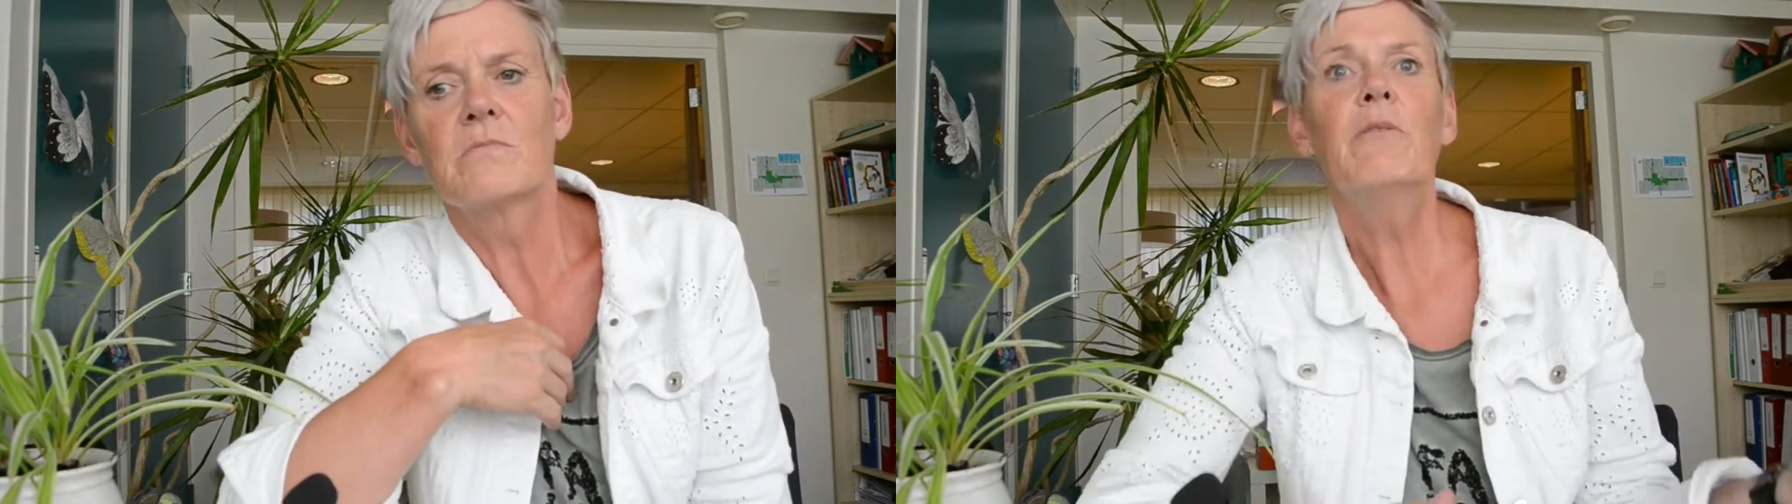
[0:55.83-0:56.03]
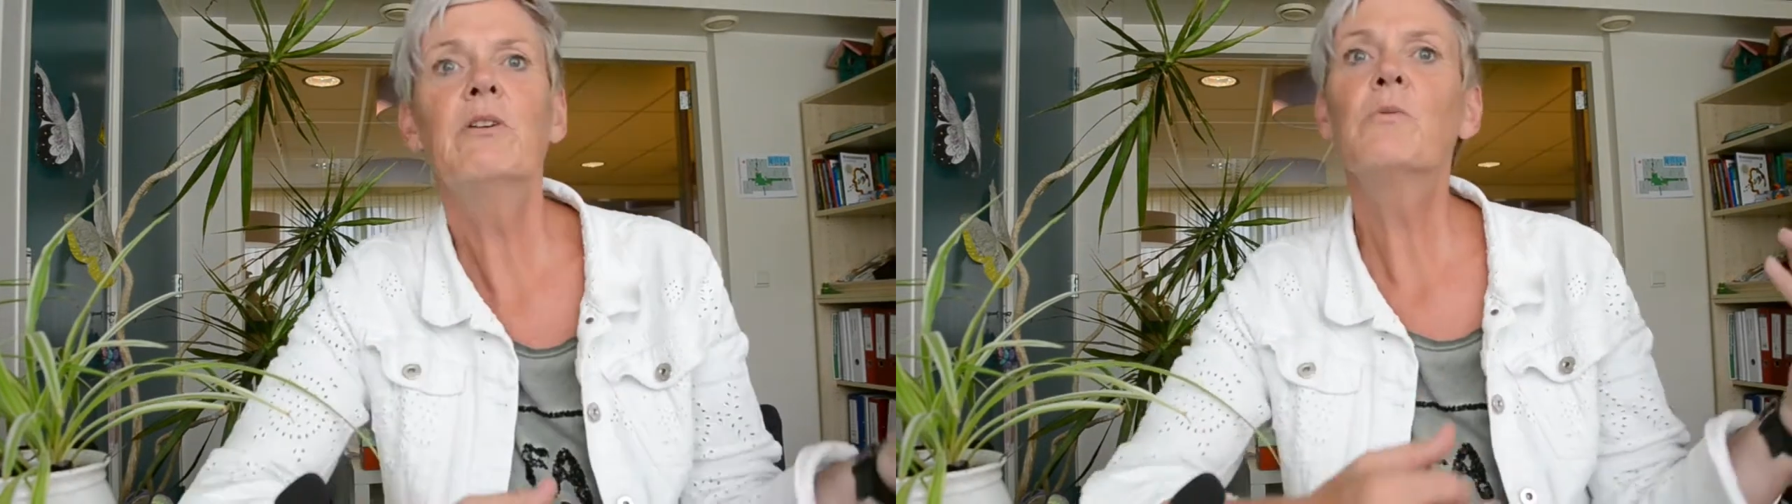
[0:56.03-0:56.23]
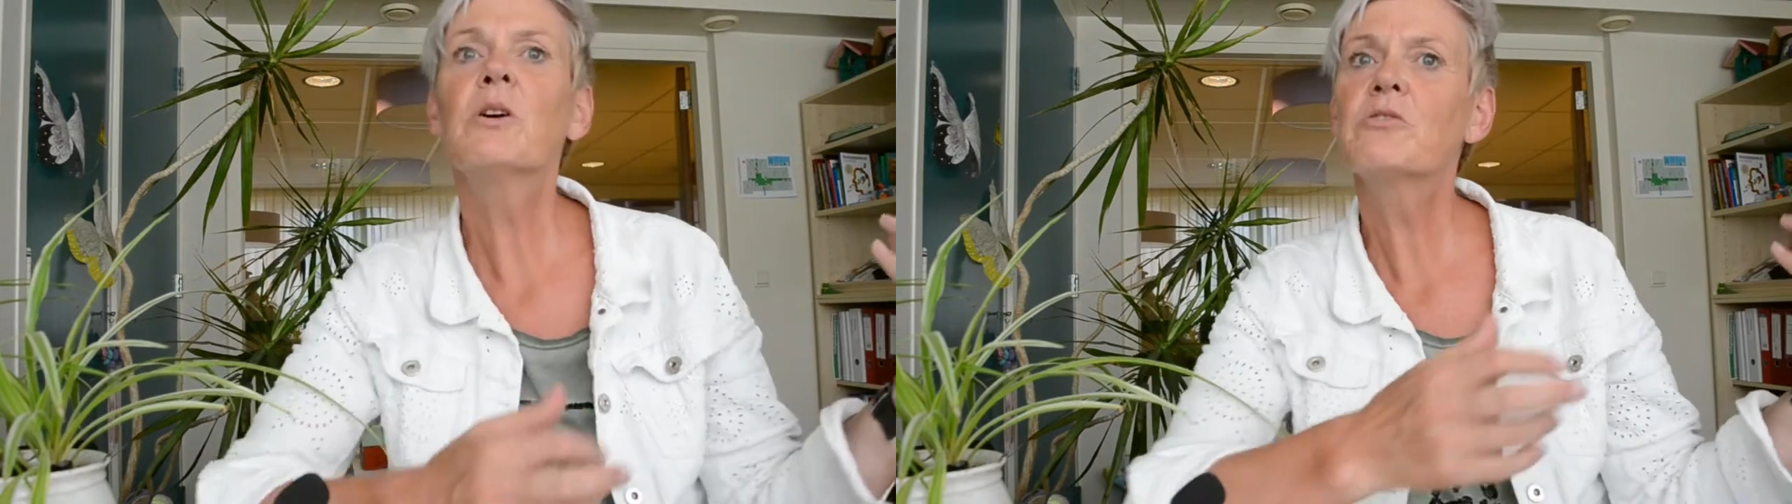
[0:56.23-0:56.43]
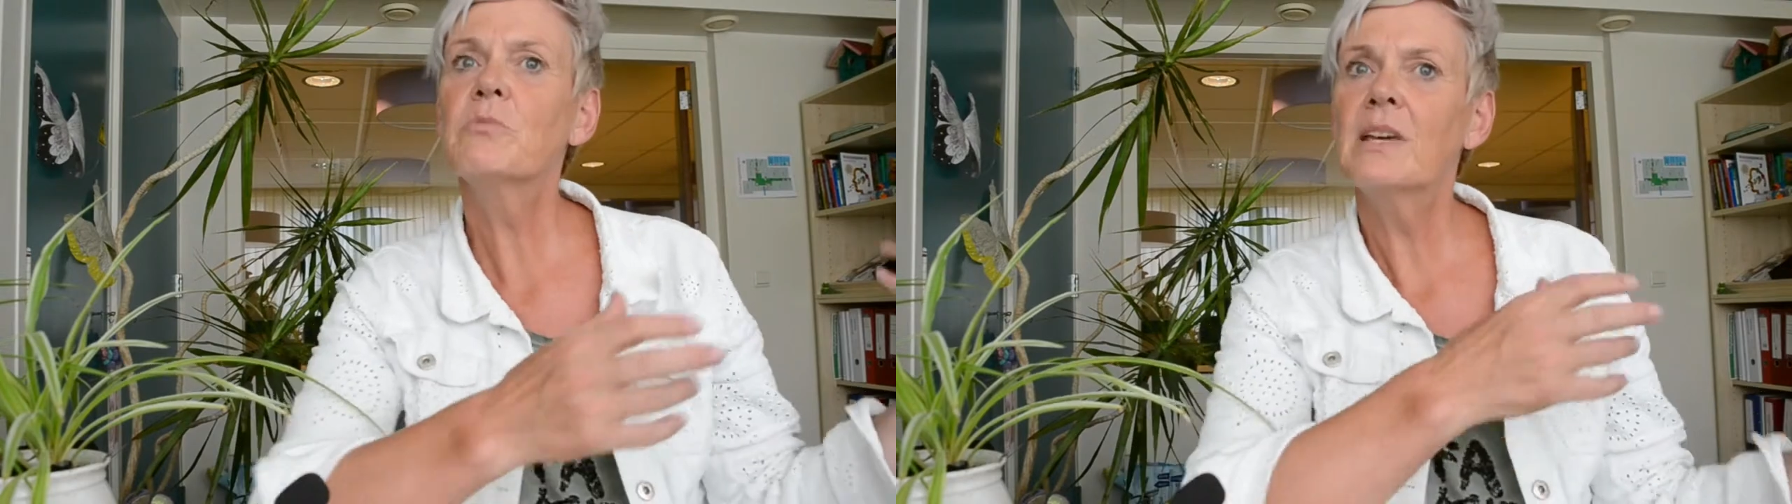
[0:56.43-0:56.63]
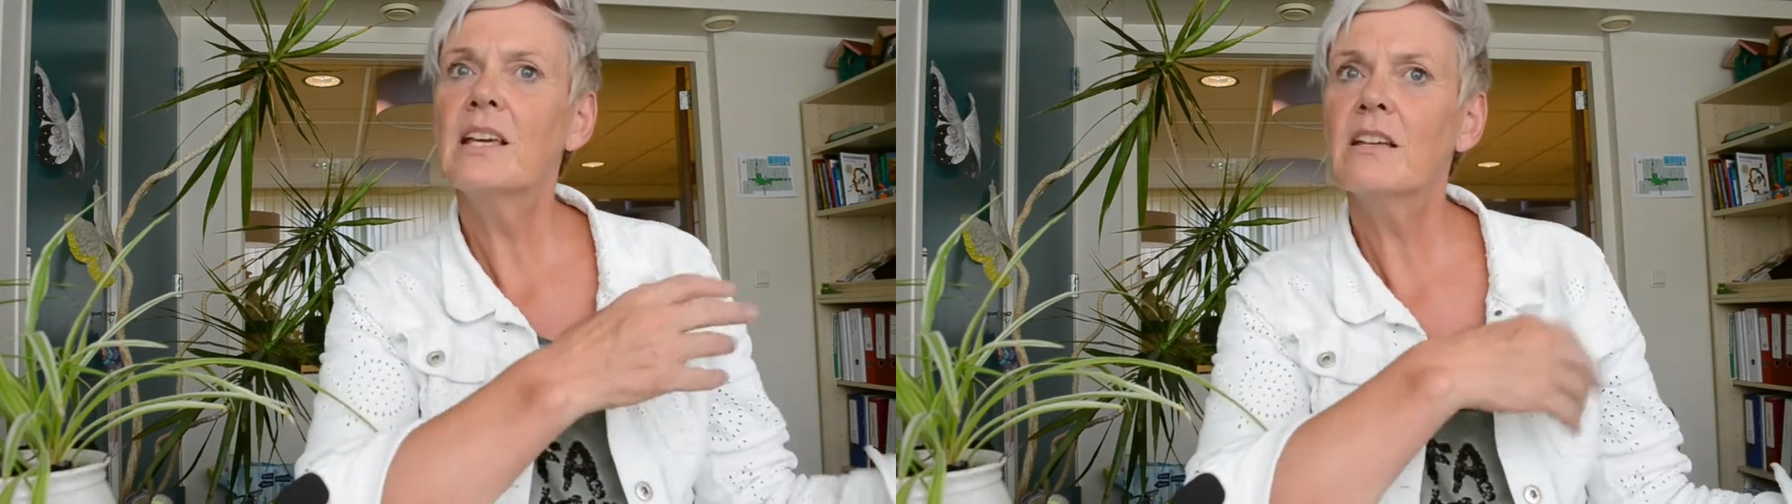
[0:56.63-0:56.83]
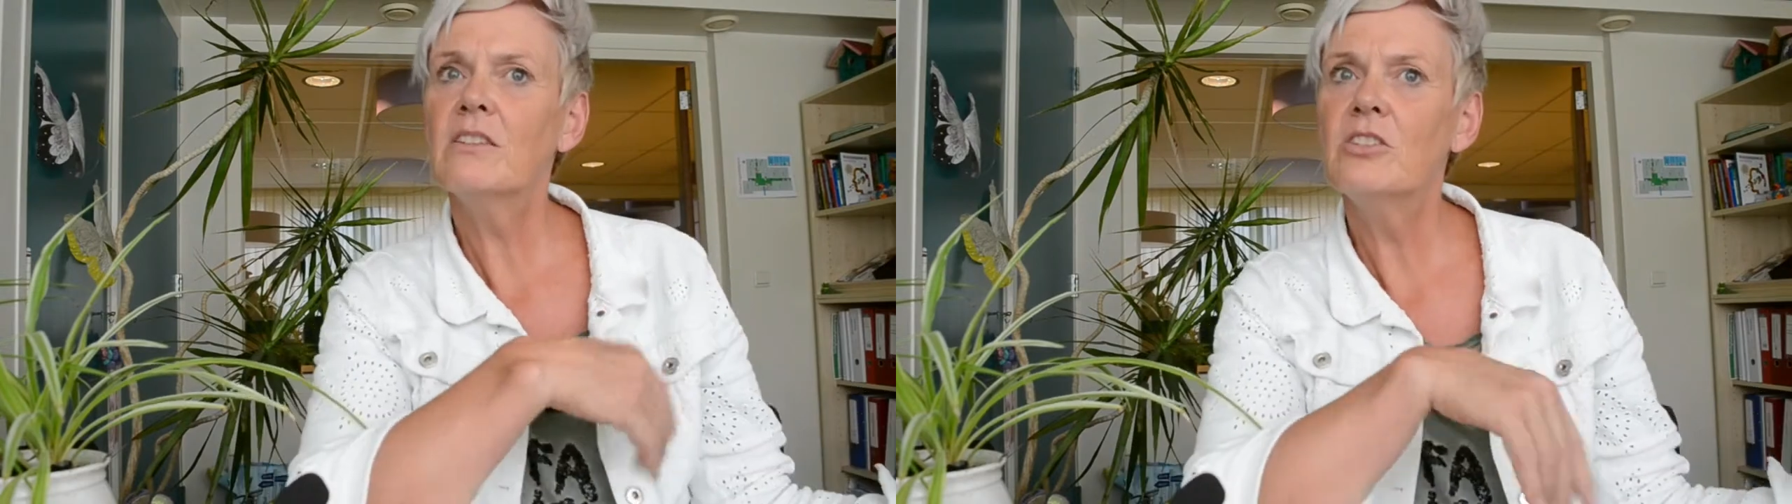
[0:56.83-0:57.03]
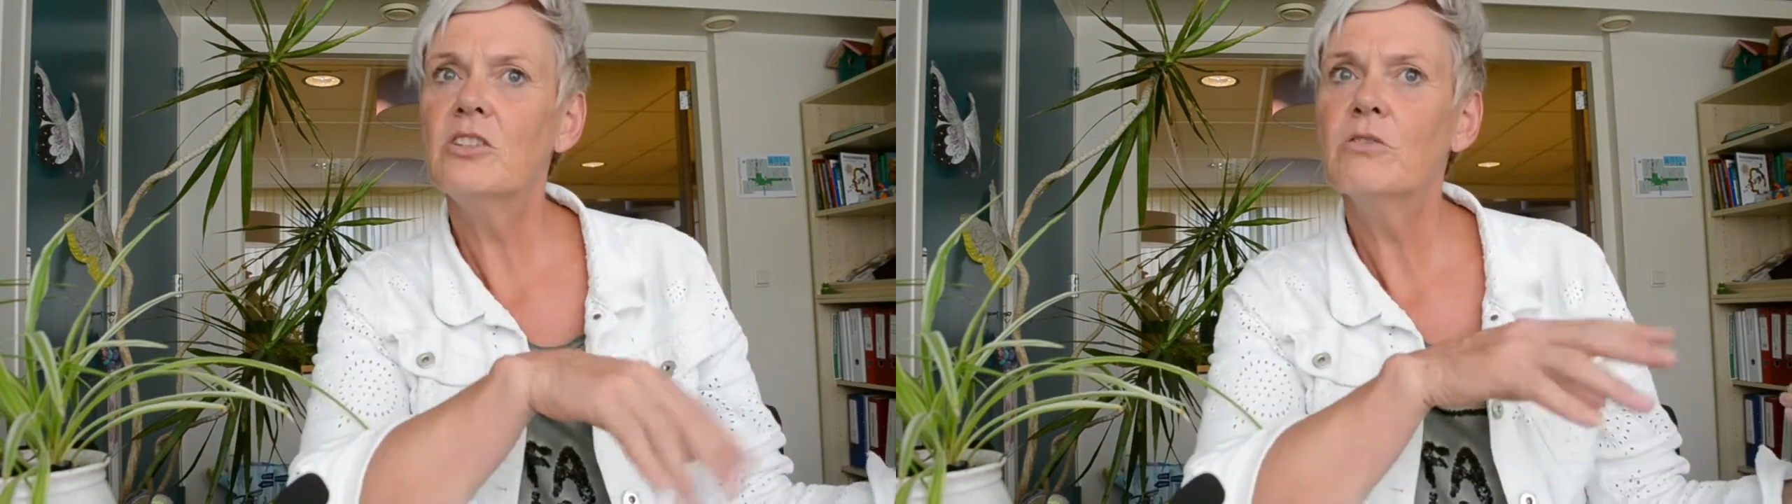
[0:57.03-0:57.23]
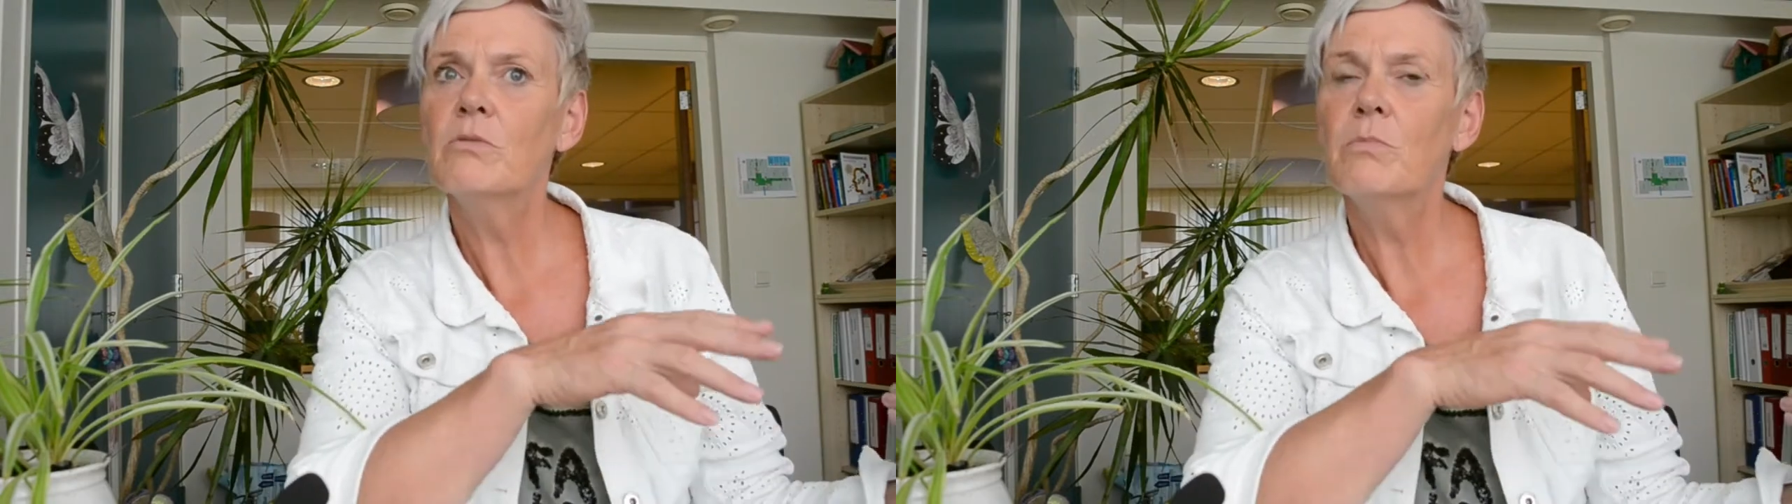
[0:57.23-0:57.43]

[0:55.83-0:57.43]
And we want to make a new